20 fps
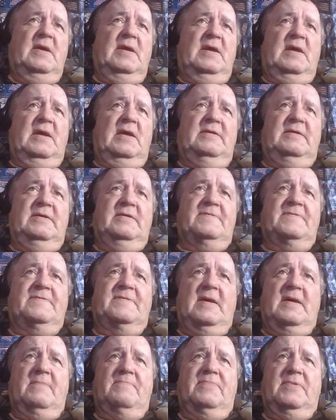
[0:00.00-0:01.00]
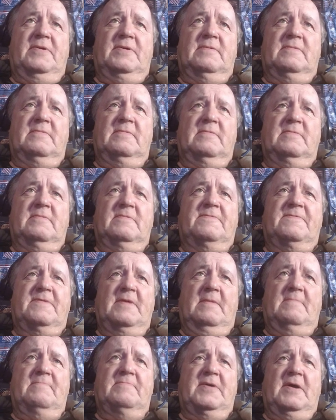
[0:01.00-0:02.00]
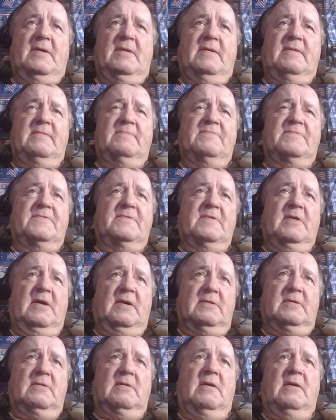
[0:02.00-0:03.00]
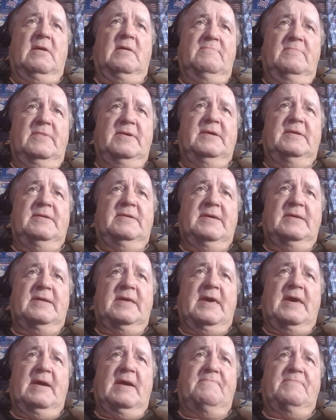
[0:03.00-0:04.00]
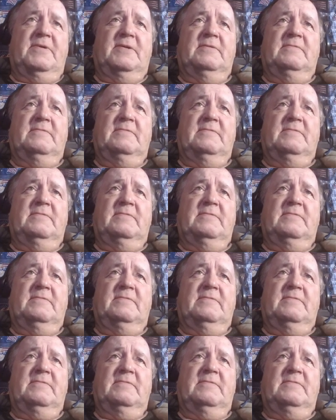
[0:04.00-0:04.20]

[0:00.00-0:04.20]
And this happened sometimes, not a lot, but it did happen.